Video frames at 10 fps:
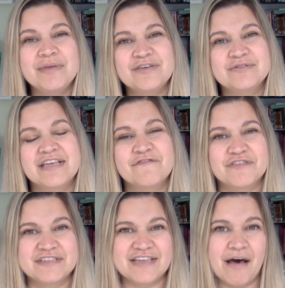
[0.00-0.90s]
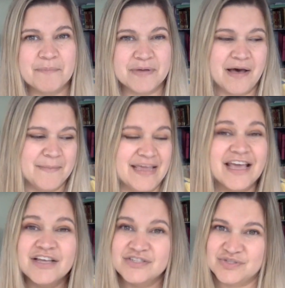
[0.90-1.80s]
using for this upcoming
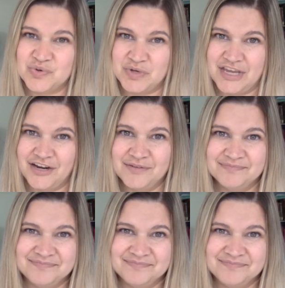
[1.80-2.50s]
school year.